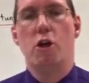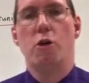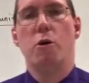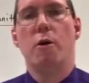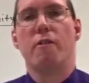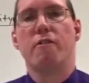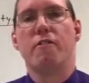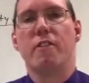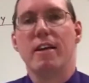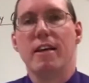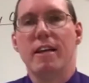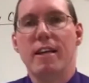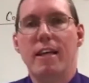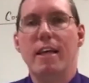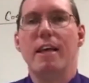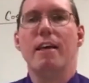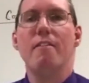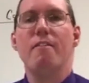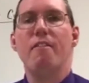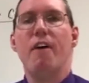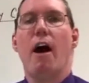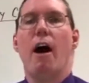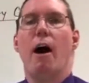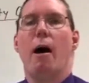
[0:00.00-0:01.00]
You have to
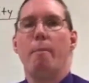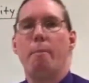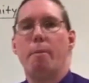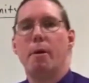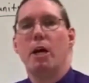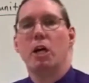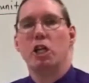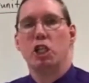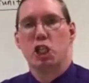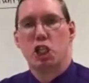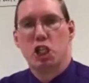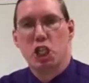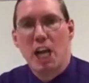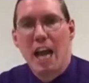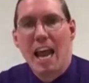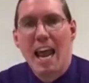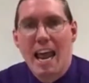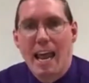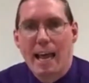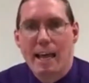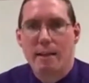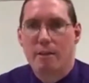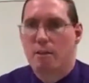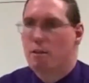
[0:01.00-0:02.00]
give up a
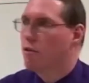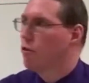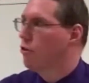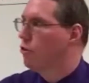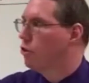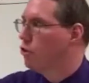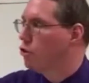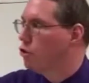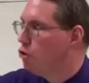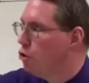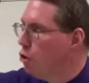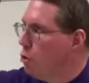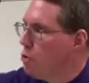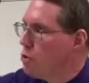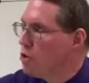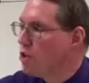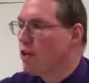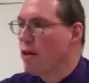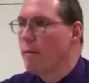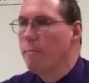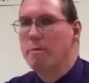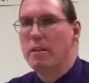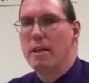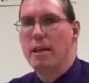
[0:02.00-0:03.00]
chance to do
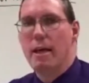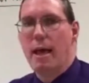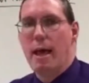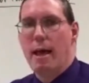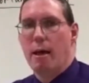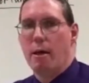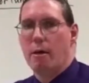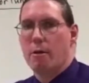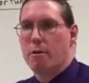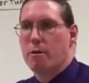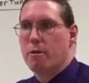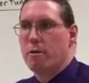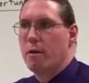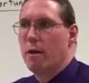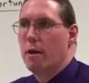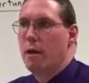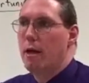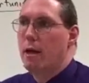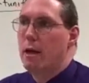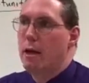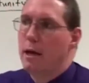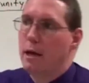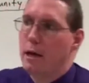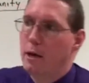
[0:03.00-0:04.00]
something else
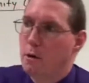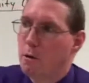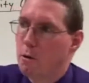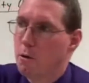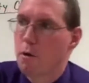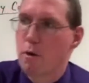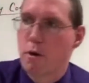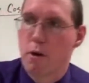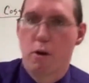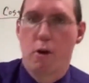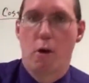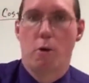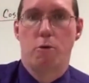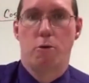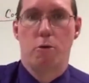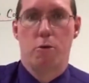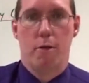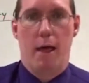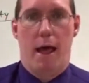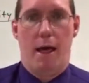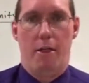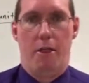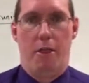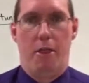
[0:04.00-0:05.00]
in order to go
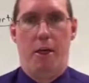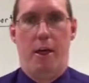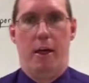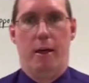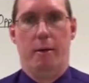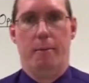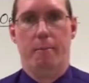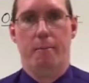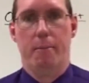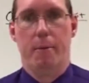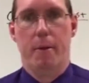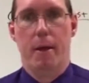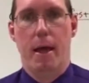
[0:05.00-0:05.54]
do that thing.